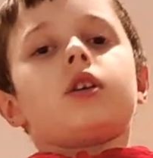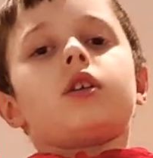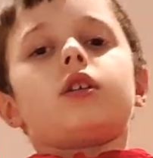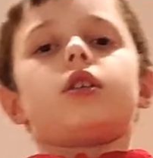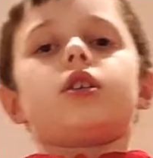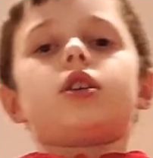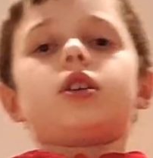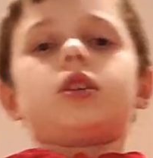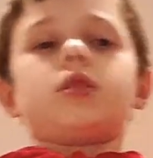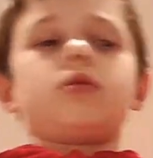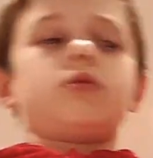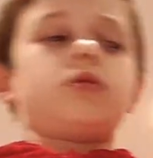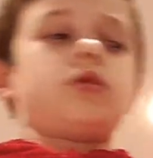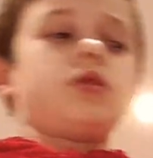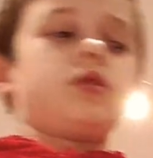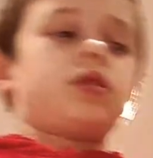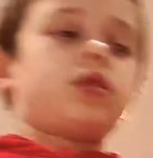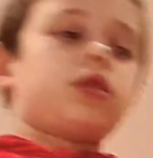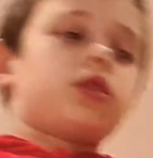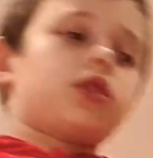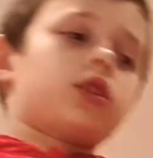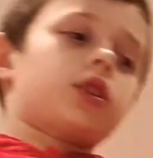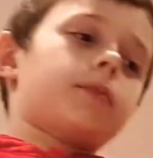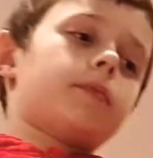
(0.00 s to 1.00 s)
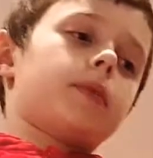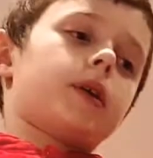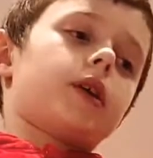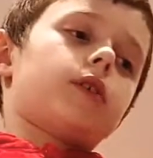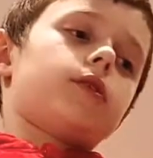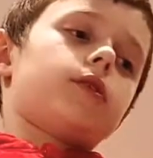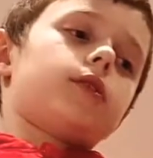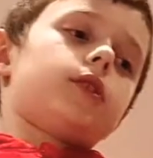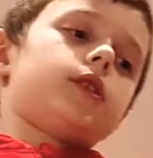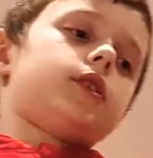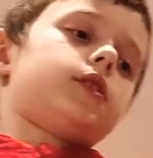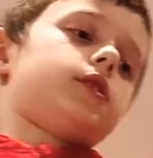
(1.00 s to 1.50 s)
And to talk
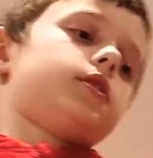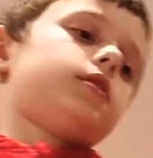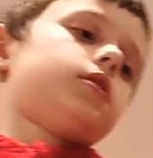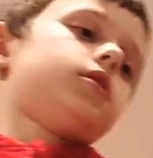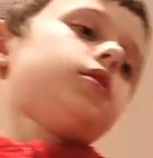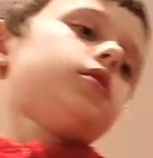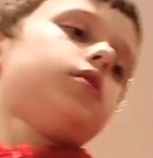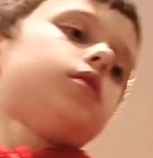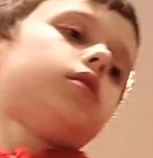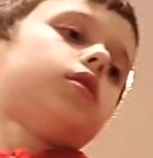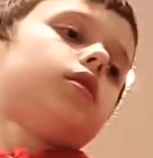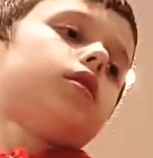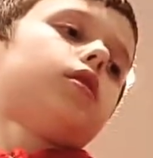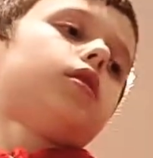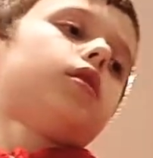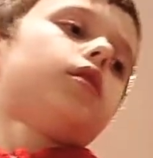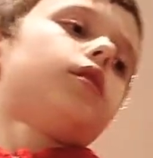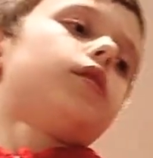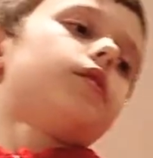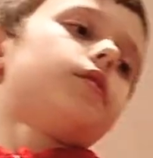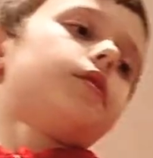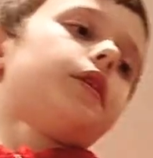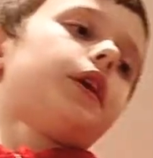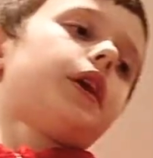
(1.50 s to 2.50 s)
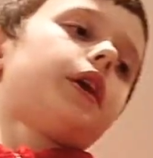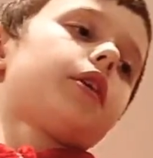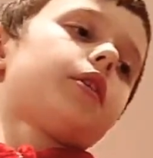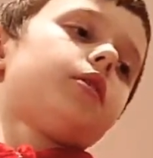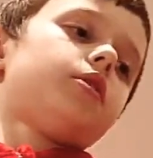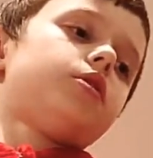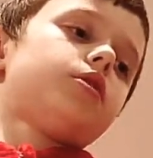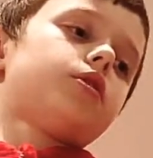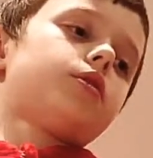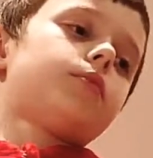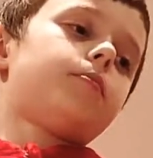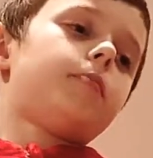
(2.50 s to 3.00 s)
about it, you know, you could
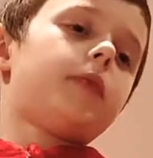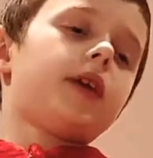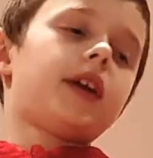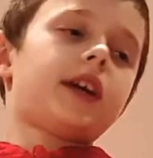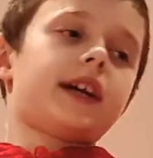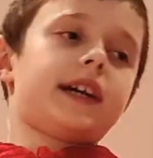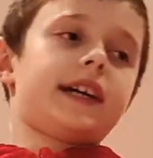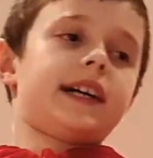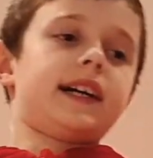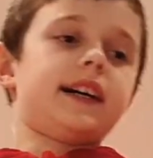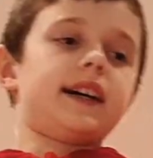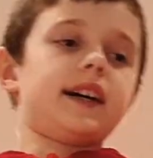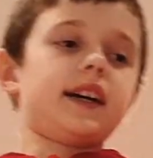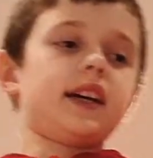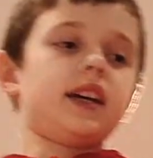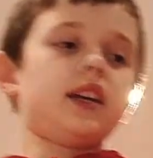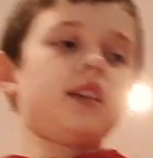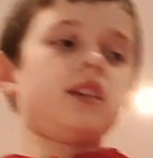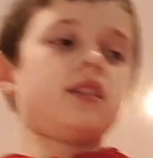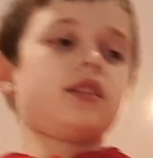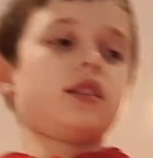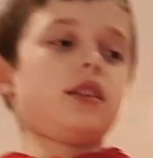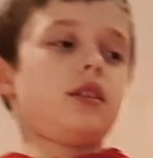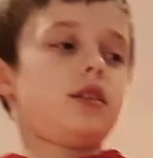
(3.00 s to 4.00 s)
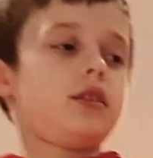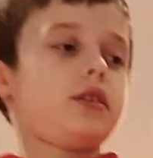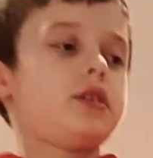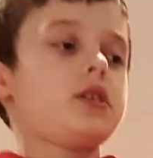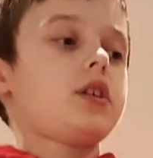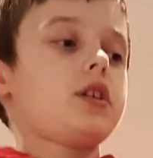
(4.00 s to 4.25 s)
just be kind and